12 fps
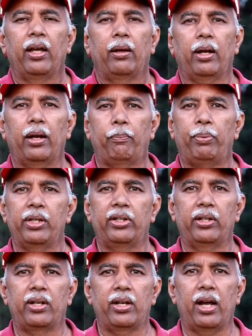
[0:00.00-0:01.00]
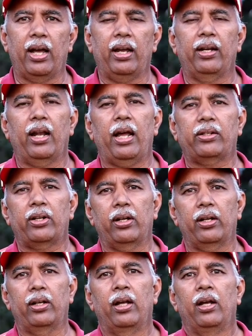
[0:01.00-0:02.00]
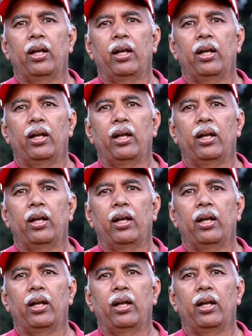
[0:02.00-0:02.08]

PGTI national